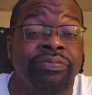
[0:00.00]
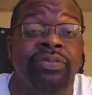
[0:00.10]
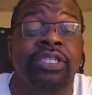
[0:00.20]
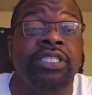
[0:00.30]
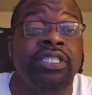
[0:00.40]

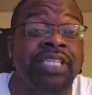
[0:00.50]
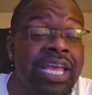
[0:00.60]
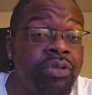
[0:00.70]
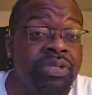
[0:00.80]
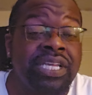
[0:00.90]
This is
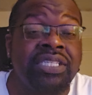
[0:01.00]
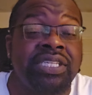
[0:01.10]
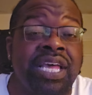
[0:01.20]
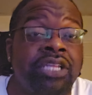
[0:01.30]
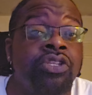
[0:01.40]
exactly what they
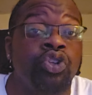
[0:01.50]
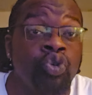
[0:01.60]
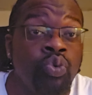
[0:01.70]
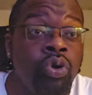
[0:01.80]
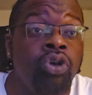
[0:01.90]
said. The
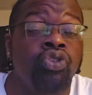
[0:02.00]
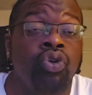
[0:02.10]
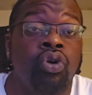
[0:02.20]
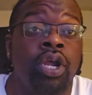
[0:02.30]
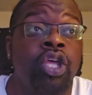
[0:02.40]
New World
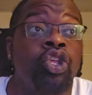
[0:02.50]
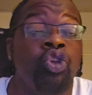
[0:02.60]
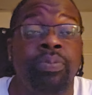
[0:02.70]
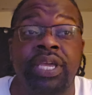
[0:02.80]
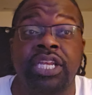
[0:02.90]
Order.
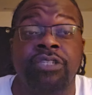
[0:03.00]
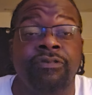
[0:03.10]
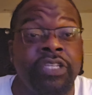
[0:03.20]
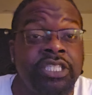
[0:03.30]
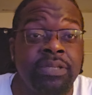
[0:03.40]
You'll be in these
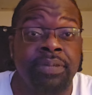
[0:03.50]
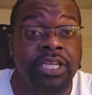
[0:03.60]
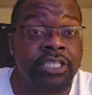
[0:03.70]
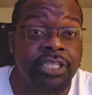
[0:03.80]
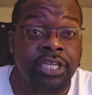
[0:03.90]

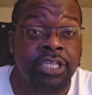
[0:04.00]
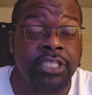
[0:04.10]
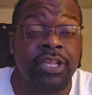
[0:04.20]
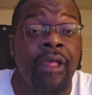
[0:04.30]
15-minute cities.